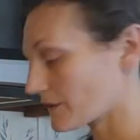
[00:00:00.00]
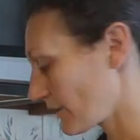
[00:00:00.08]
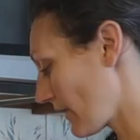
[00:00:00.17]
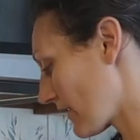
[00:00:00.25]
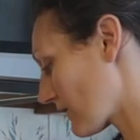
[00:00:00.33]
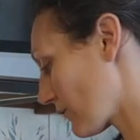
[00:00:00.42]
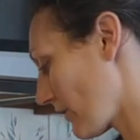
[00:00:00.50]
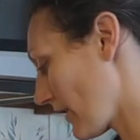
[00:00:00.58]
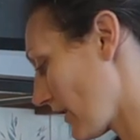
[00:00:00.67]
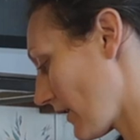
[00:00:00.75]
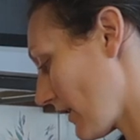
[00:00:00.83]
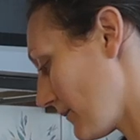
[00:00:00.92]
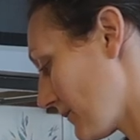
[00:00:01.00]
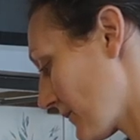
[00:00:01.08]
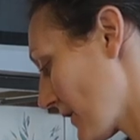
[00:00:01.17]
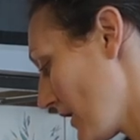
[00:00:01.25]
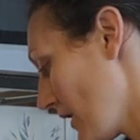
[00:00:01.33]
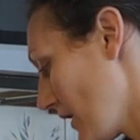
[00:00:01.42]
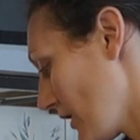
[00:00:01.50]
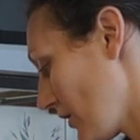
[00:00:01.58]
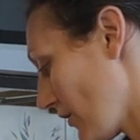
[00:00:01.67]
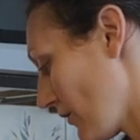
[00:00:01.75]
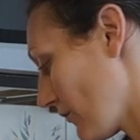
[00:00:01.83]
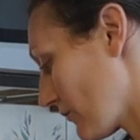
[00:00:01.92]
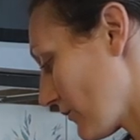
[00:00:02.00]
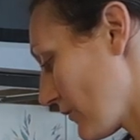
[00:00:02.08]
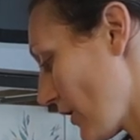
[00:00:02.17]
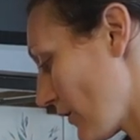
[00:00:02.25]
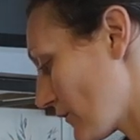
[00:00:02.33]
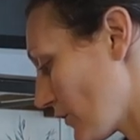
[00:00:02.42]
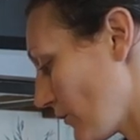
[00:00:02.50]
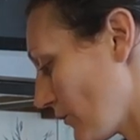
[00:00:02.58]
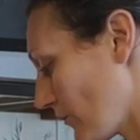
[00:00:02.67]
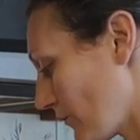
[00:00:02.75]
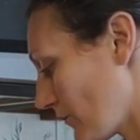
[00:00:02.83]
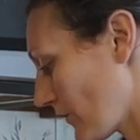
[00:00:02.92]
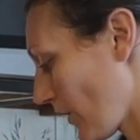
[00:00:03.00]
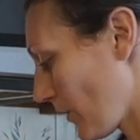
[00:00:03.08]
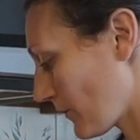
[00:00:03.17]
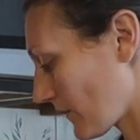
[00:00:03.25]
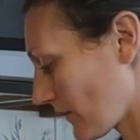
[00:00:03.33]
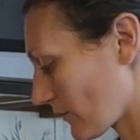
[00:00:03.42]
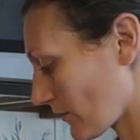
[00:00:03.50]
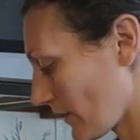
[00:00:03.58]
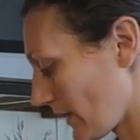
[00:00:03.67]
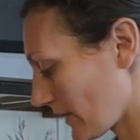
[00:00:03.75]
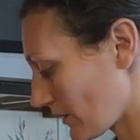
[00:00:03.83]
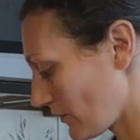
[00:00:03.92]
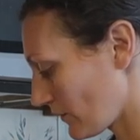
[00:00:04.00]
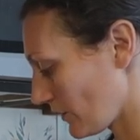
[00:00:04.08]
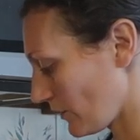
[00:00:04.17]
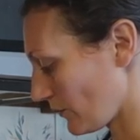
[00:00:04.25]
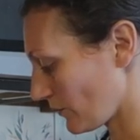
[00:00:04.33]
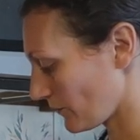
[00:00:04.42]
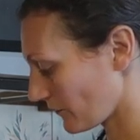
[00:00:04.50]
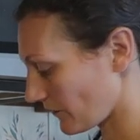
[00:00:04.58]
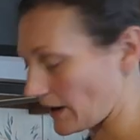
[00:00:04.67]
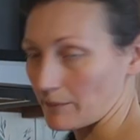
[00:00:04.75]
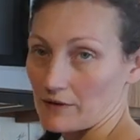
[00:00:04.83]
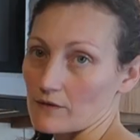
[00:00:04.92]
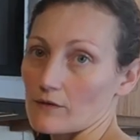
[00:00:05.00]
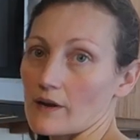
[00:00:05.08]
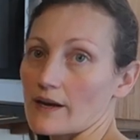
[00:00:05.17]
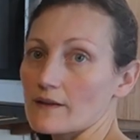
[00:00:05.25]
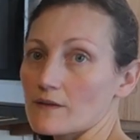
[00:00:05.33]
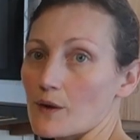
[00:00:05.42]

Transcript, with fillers: So that's what, um, you know, no two homesteads are alike, no two families are alike.